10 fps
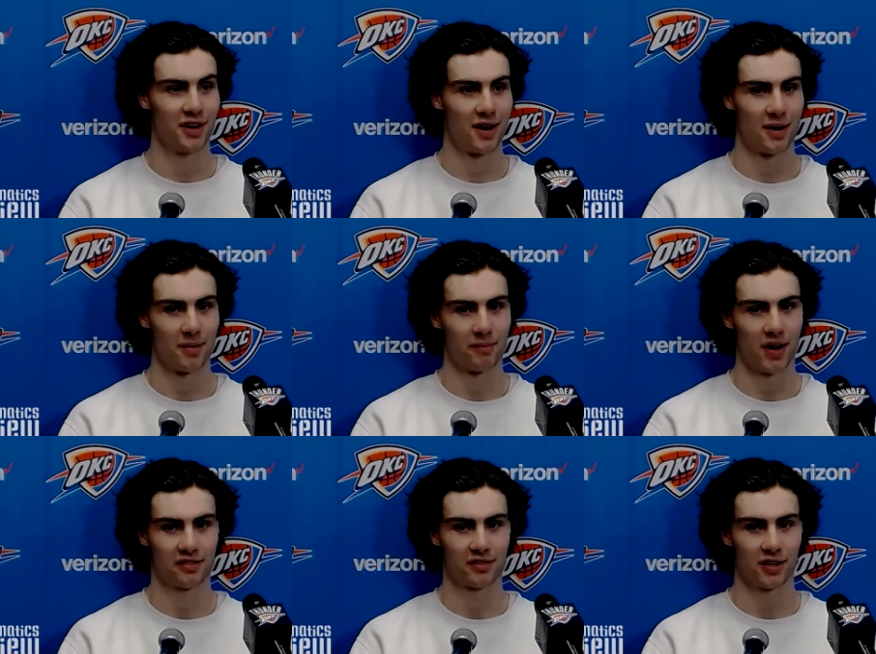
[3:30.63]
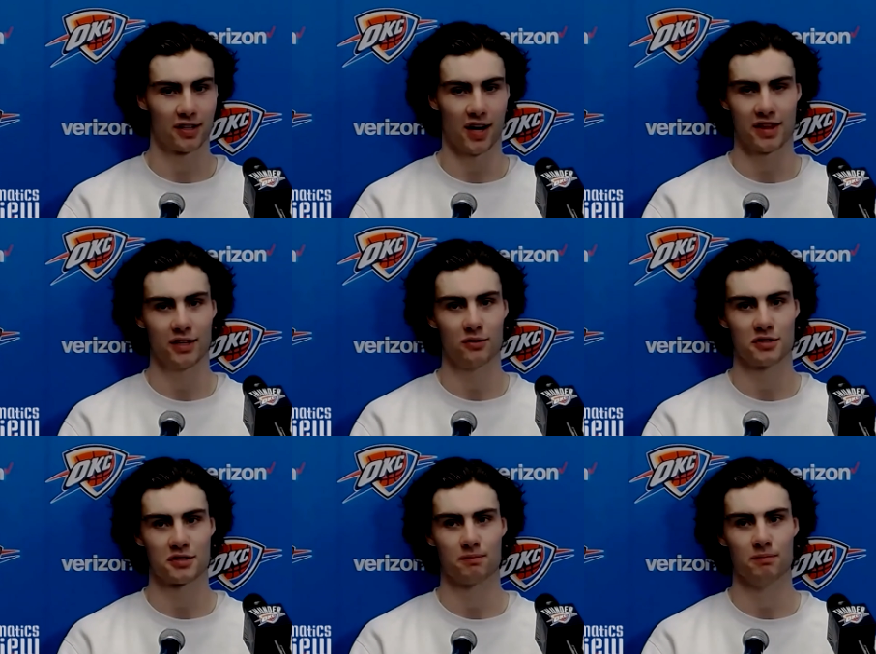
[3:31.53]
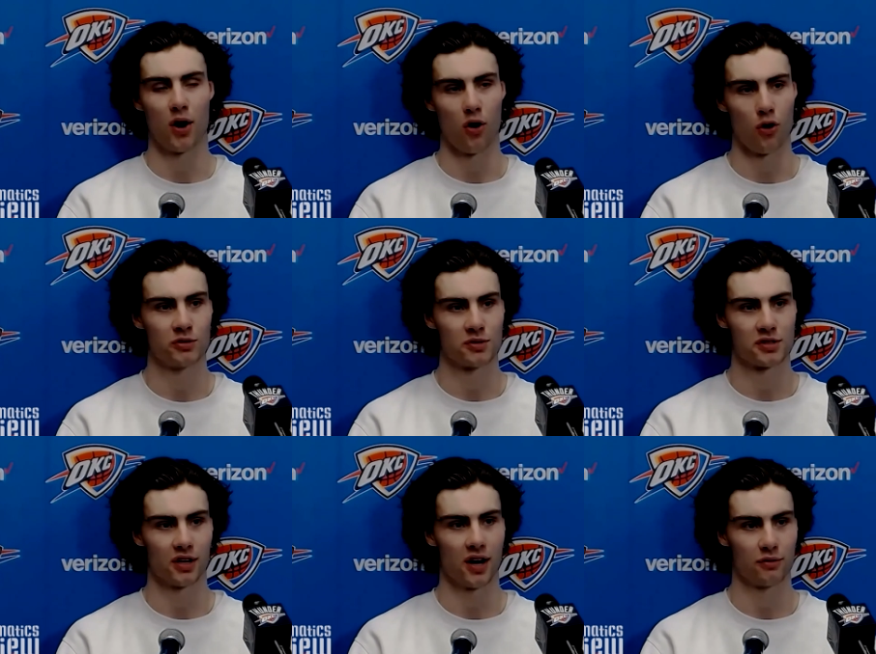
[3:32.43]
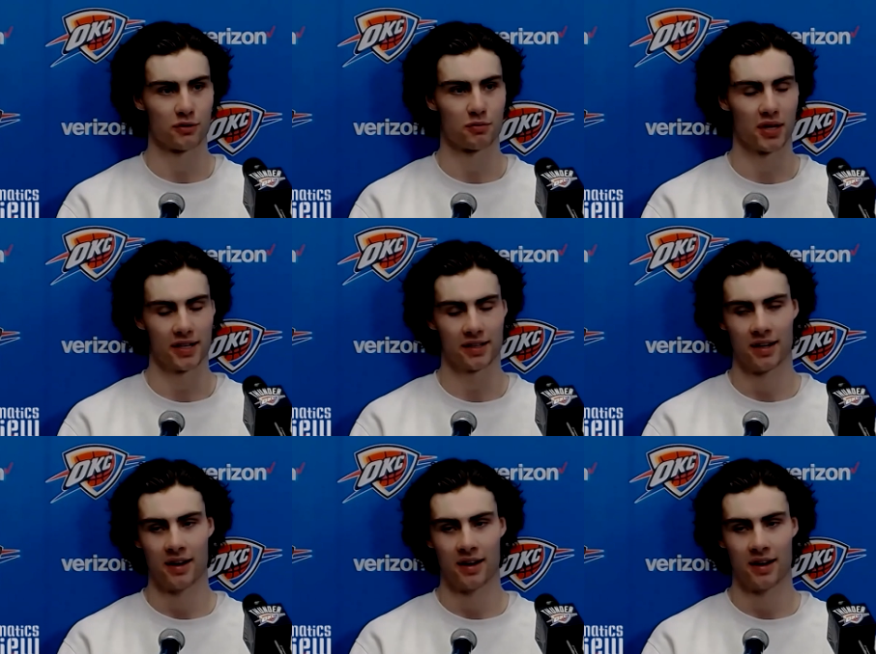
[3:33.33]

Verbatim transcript: Um, I started. I think it was Mahomes was the guy that was playing,